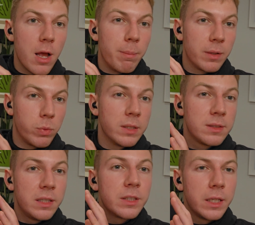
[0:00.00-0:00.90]
But once
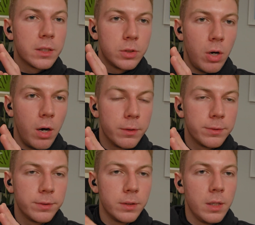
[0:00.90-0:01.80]
they're kicked
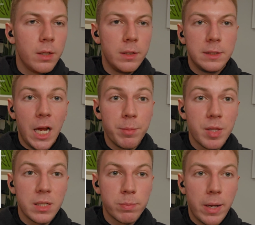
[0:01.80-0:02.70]
off, the time
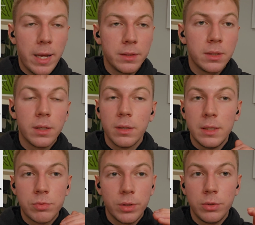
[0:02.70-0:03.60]
they spend
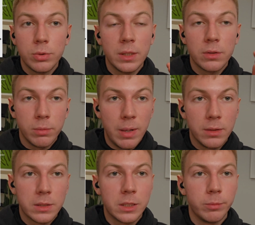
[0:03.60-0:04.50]
is reducing
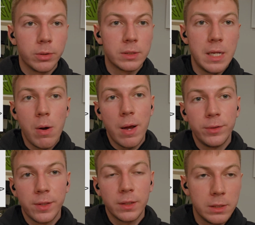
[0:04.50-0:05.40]
tremendously because now
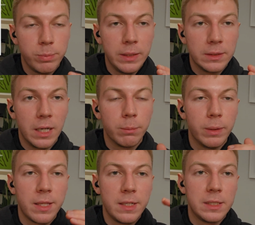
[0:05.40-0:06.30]
everything is being done
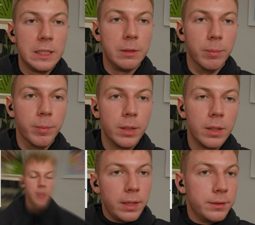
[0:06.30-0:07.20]
by the team.
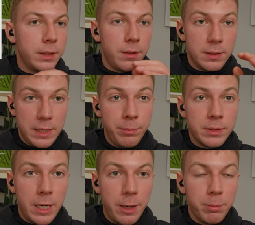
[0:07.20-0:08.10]
And at the same
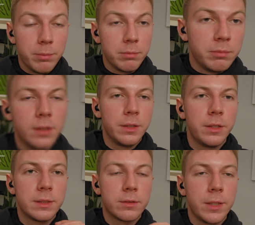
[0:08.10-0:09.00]
time,
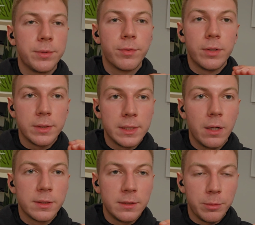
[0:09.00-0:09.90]
here's a graph of the
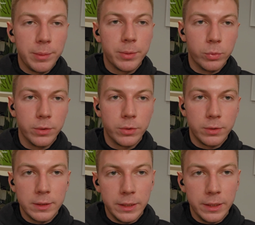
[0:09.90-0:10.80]
results that people want to
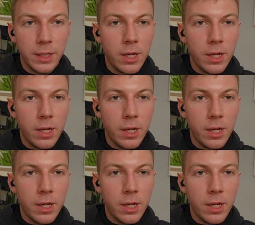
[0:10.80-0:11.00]
see.